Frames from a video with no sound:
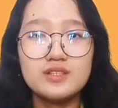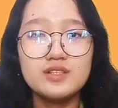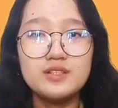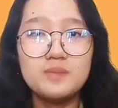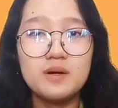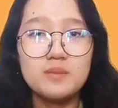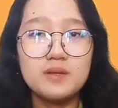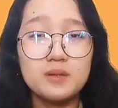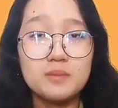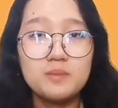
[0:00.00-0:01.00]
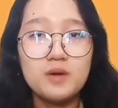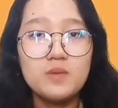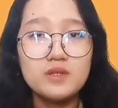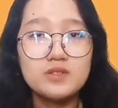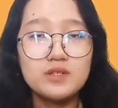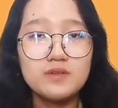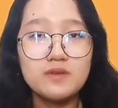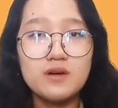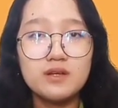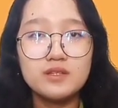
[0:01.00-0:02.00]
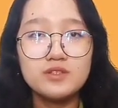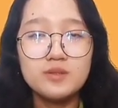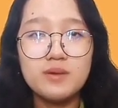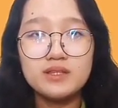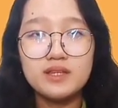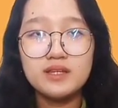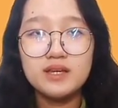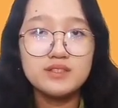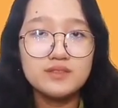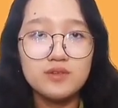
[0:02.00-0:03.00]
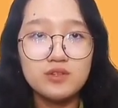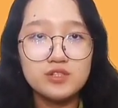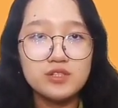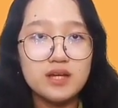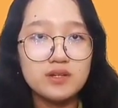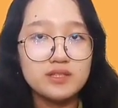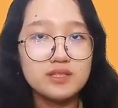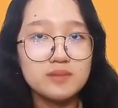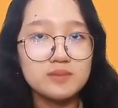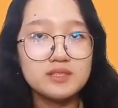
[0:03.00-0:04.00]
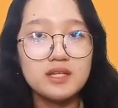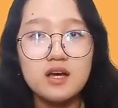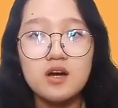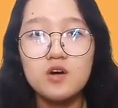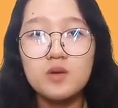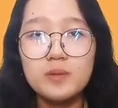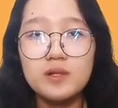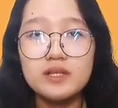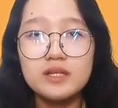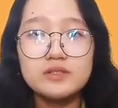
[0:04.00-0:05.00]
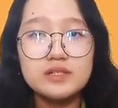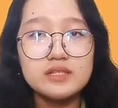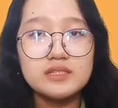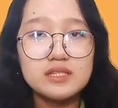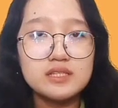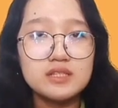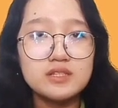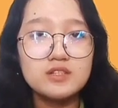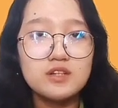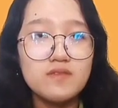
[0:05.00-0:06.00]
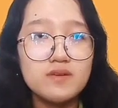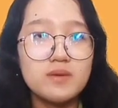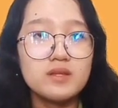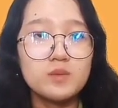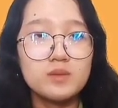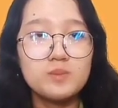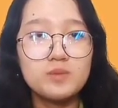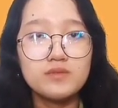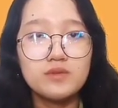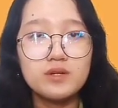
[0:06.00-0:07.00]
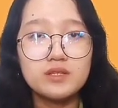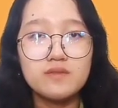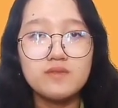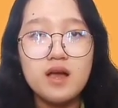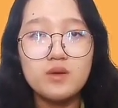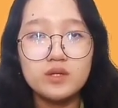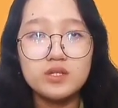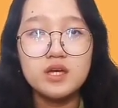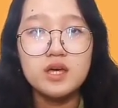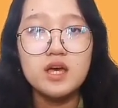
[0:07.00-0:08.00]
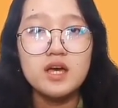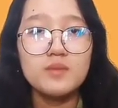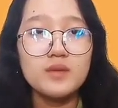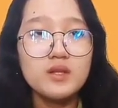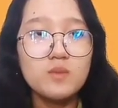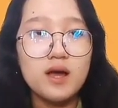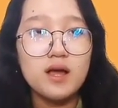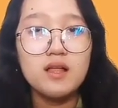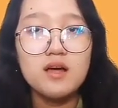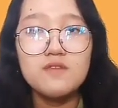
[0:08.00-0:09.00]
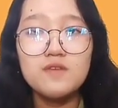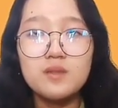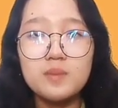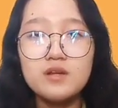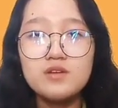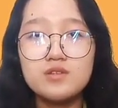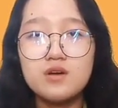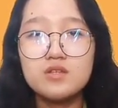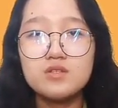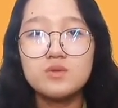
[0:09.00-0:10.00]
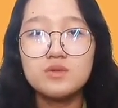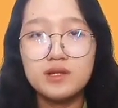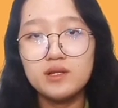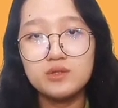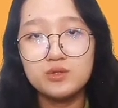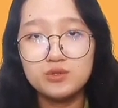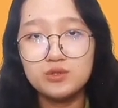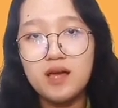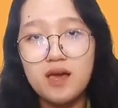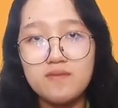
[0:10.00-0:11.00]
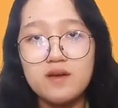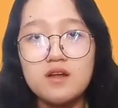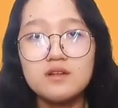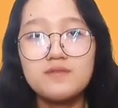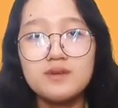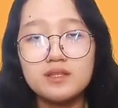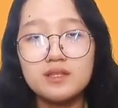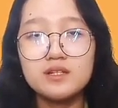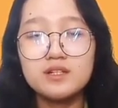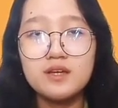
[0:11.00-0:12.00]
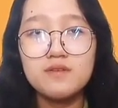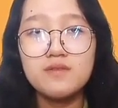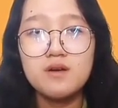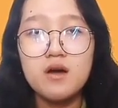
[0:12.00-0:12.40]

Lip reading: Third Republic, poetry reflected romantic and revolutionary themes, openly criticizing the government with provocative language. Meanwhile, Filipino songs were really true to life, reflecting grief,